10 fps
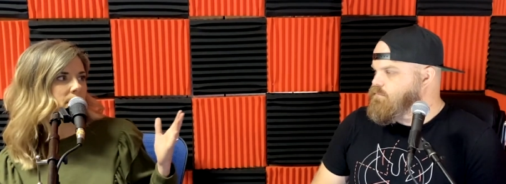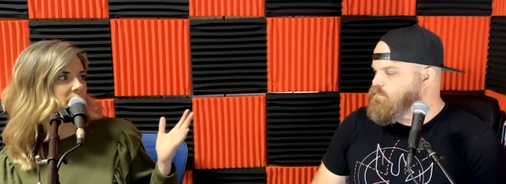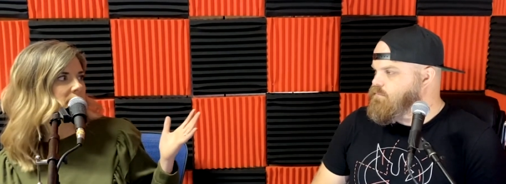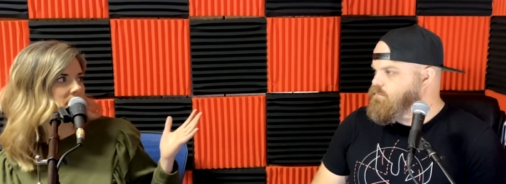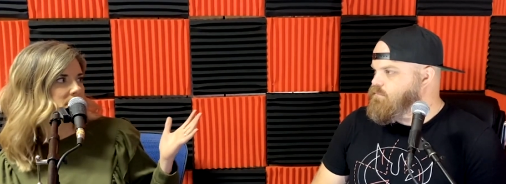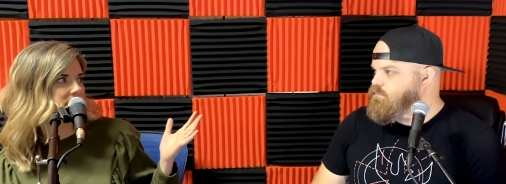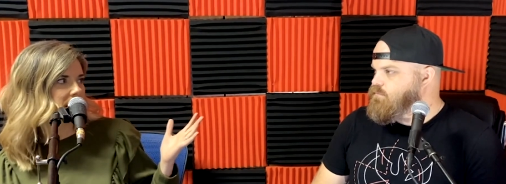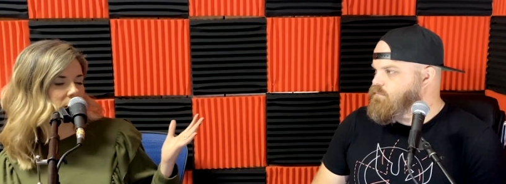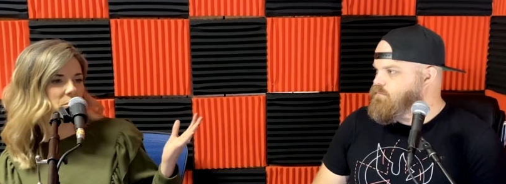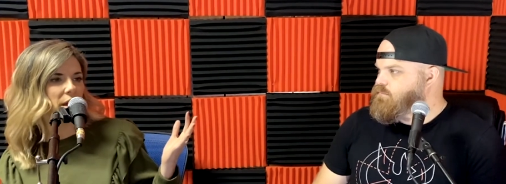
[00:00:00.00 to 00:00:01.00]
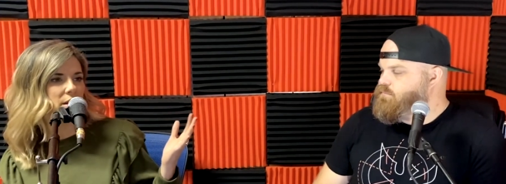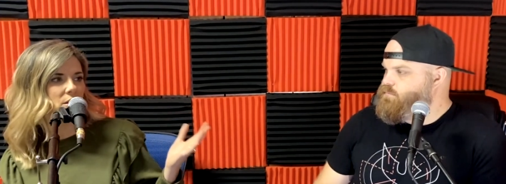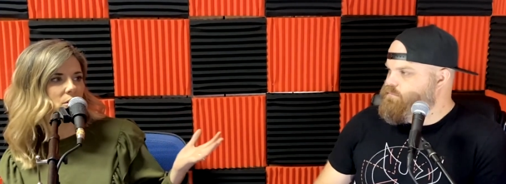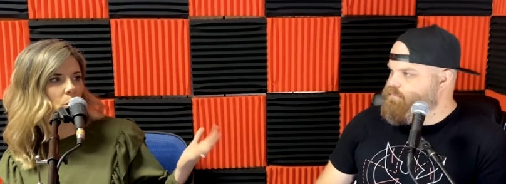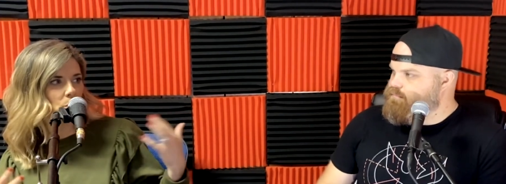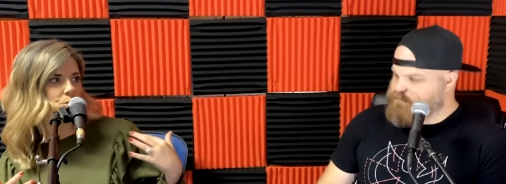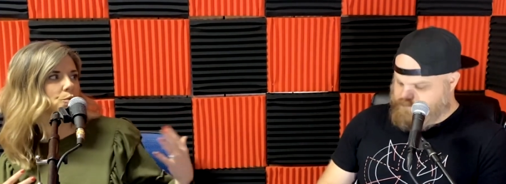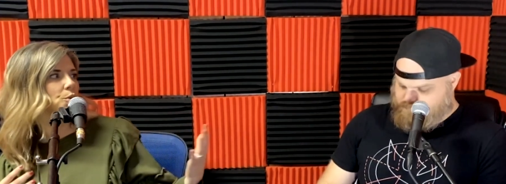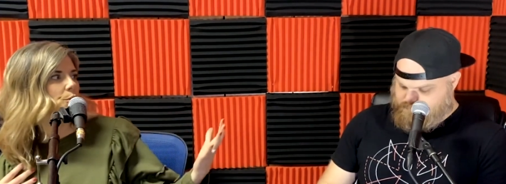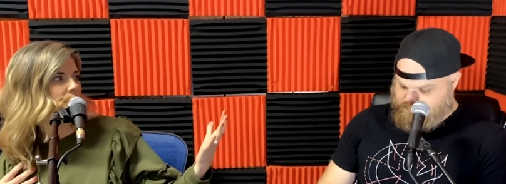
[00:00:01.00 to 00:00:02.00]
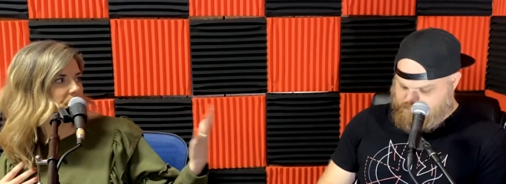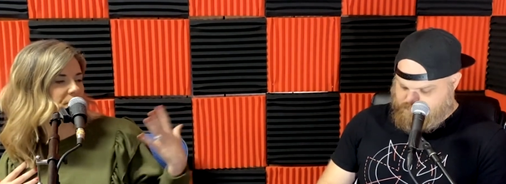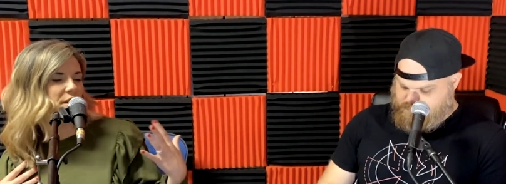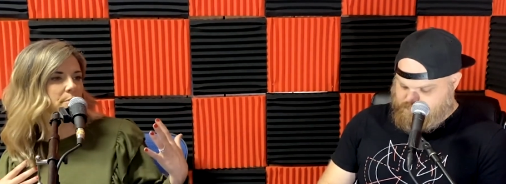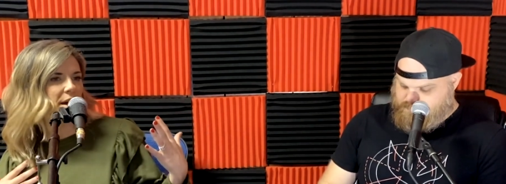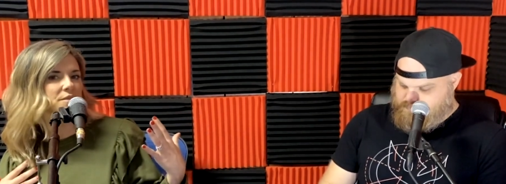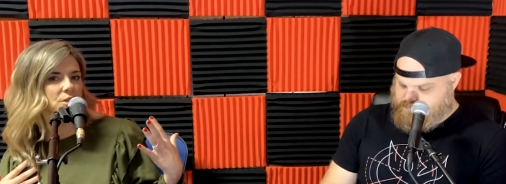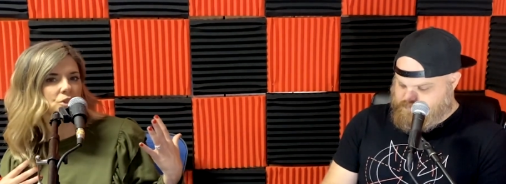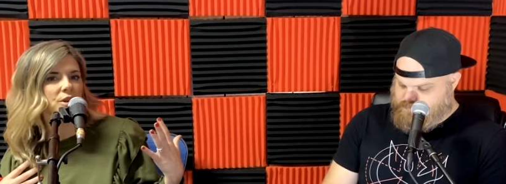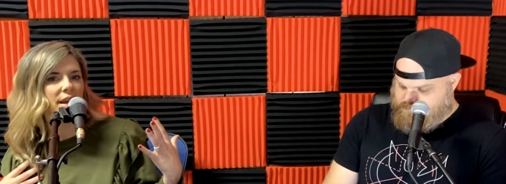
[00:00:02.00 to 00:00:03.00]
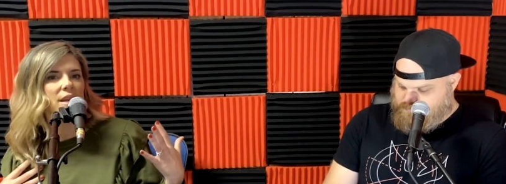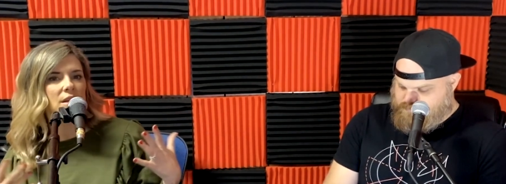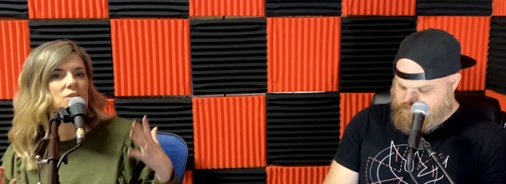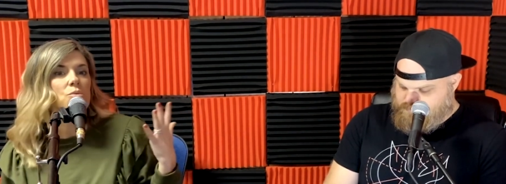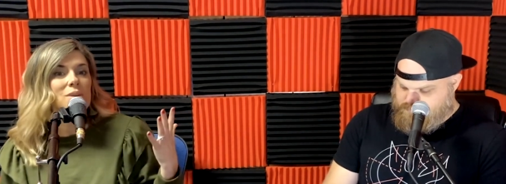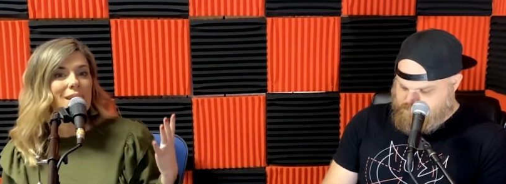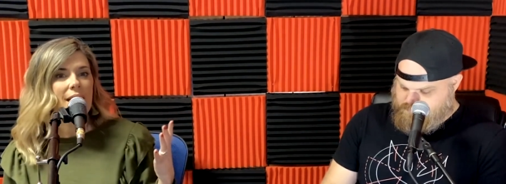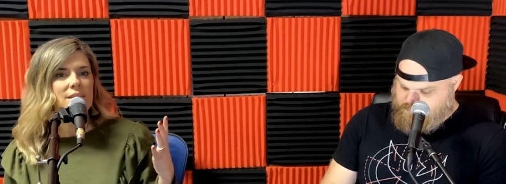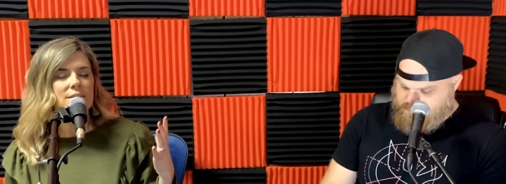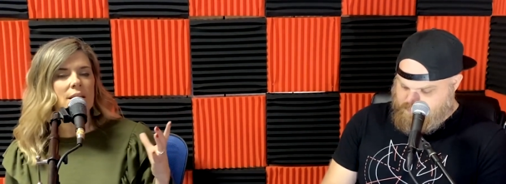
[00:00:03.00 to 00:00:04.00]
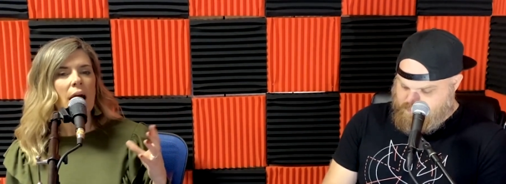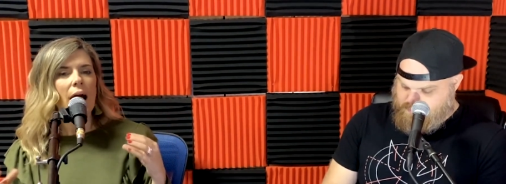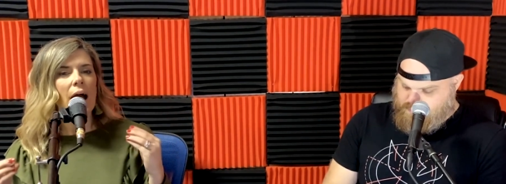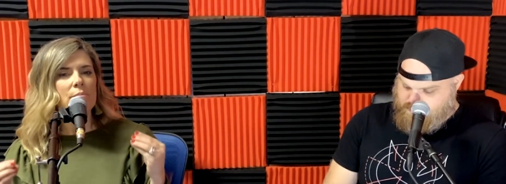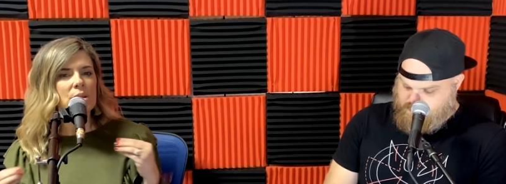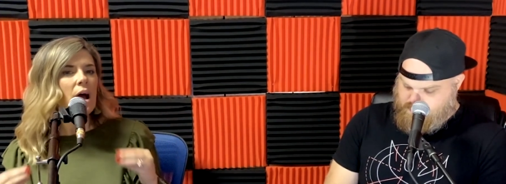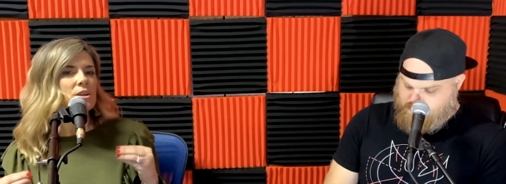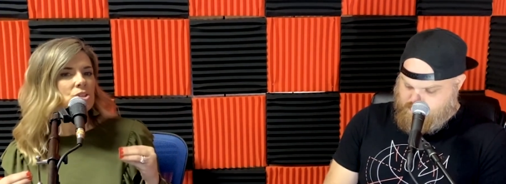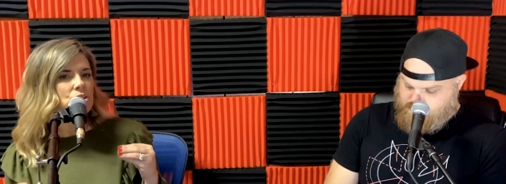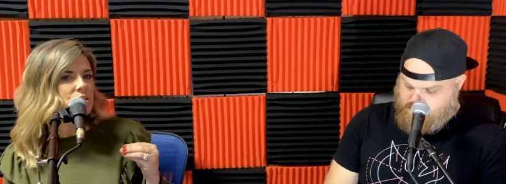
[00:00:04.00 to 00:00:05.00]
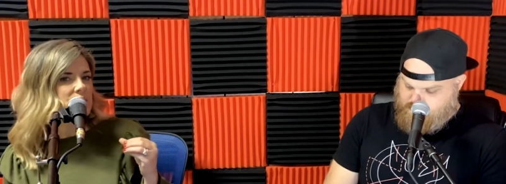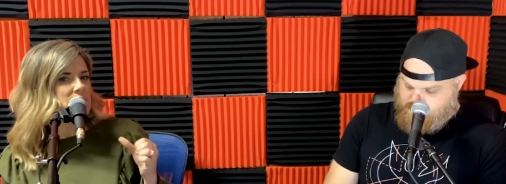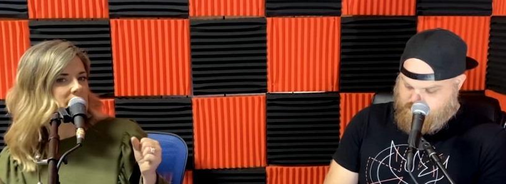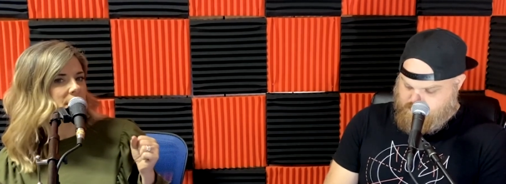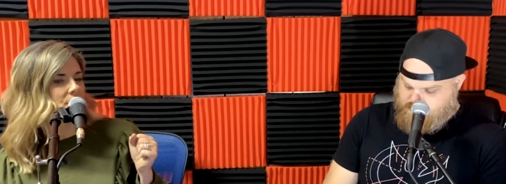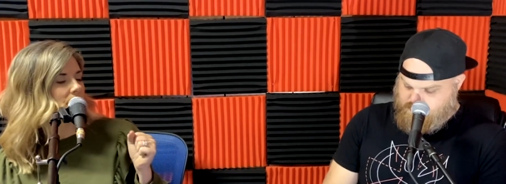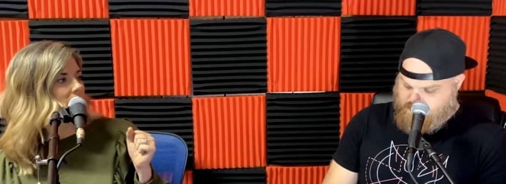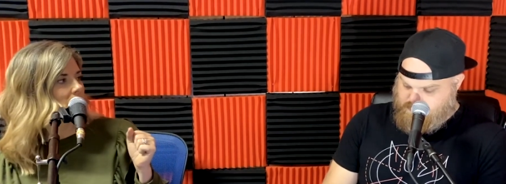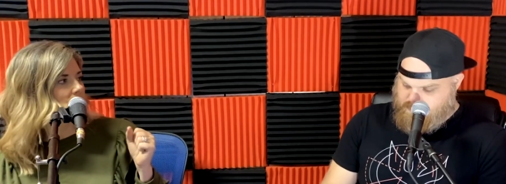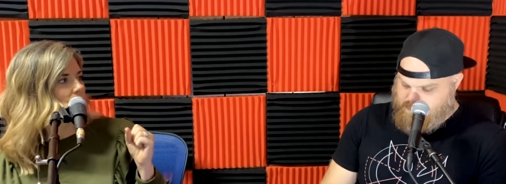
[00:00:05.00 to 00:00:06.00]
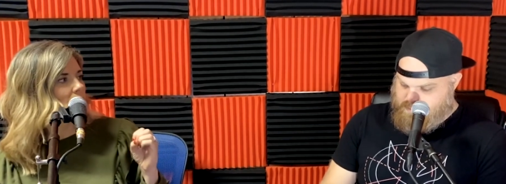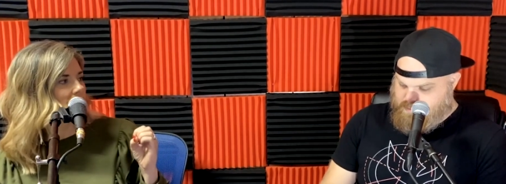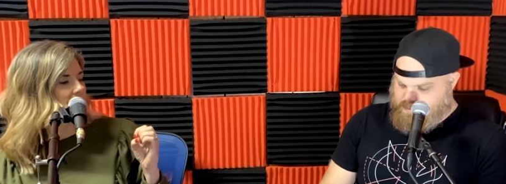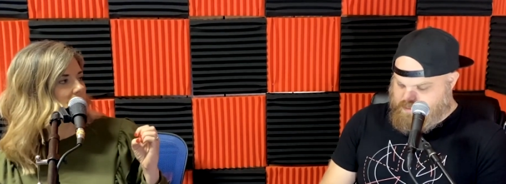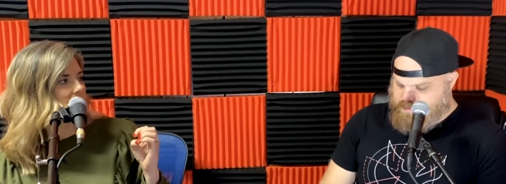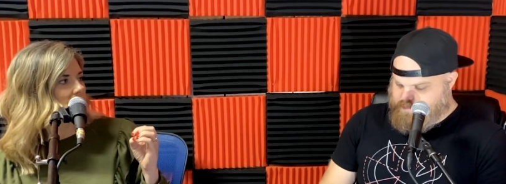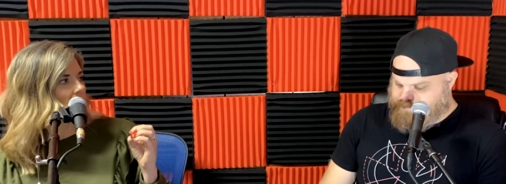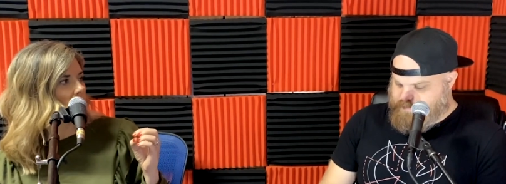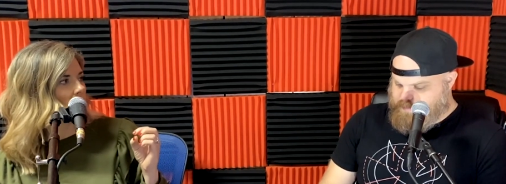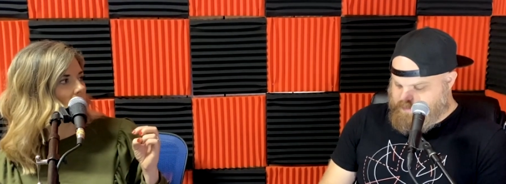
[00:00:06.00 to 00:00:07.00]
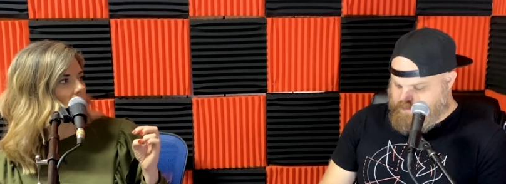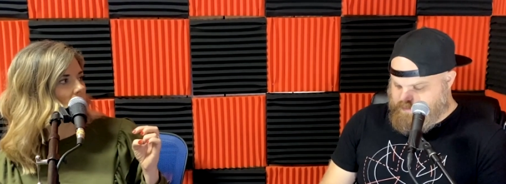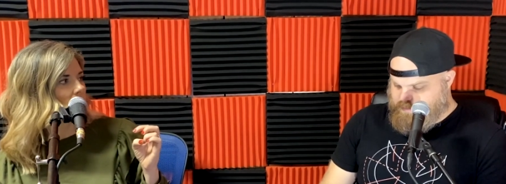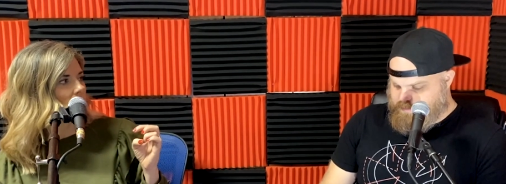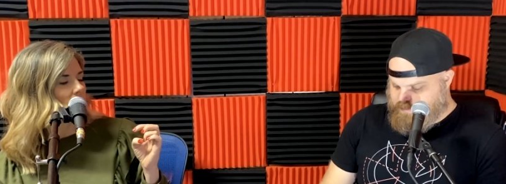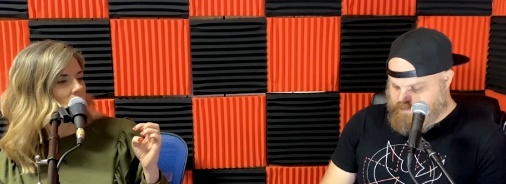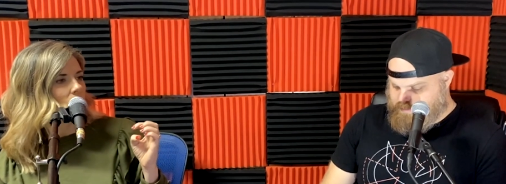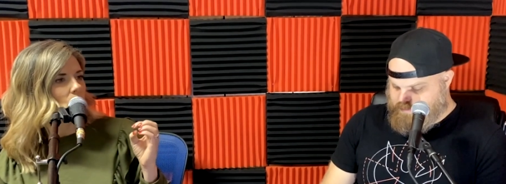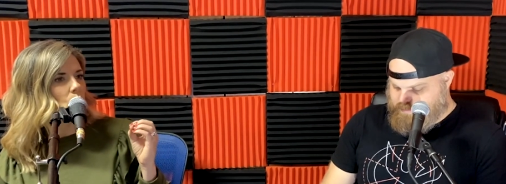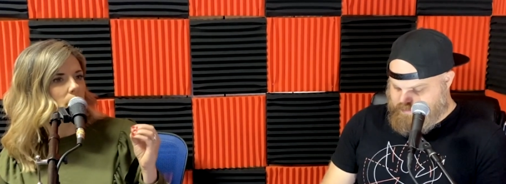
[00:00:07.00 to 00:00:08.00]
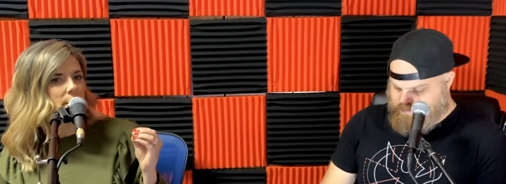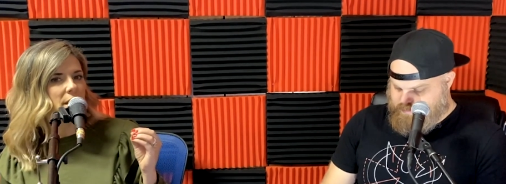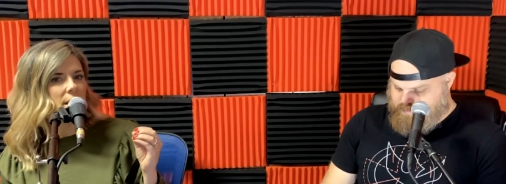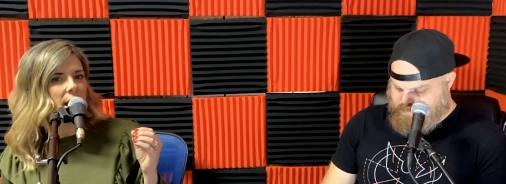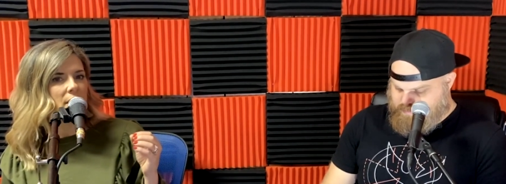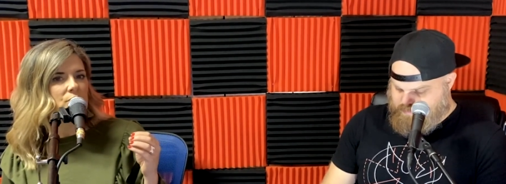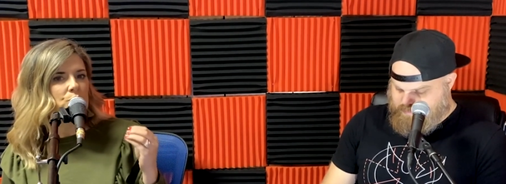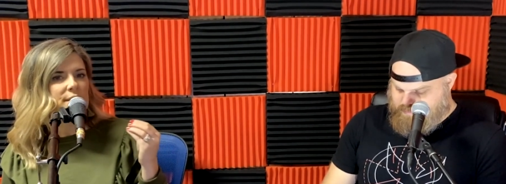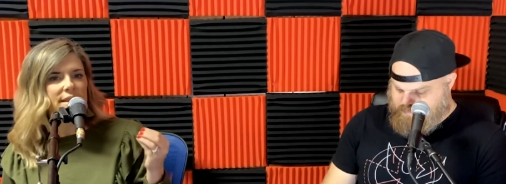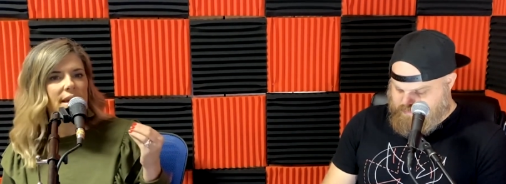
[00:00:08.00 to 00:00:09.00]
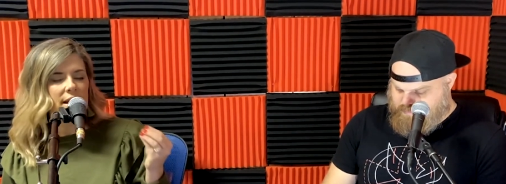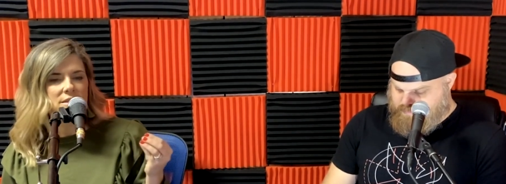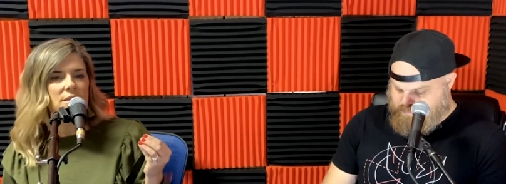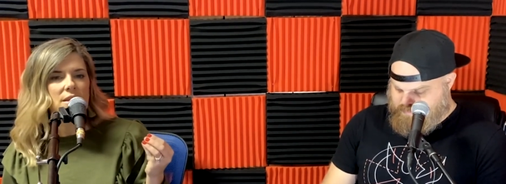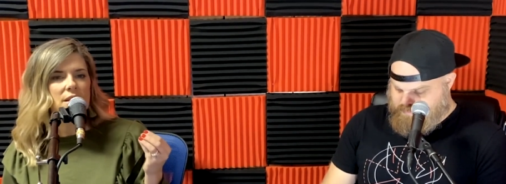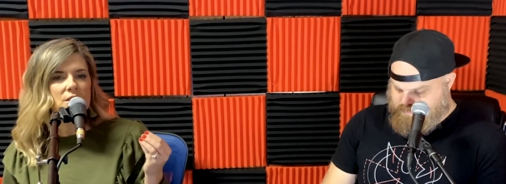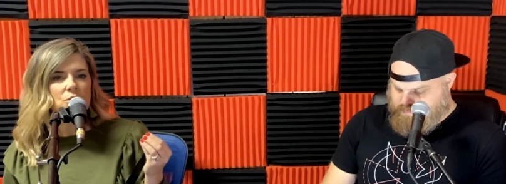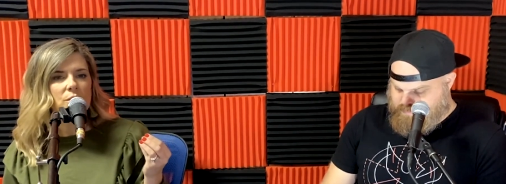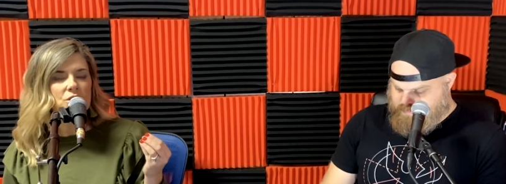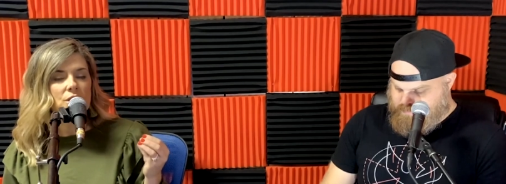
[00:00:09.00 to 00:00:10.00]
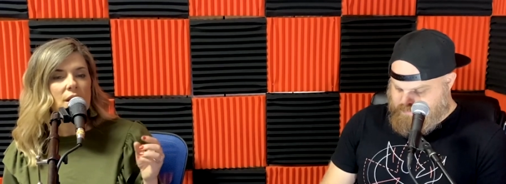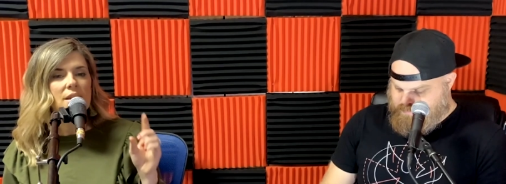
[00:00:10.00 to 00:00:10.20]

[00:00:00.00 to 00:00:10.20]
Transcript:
Speaker 1: I'm getting the same like cultural feedback that you're getting. So yes, I'm not sure that it's accurate. I do not think that all women have really excellent intuition.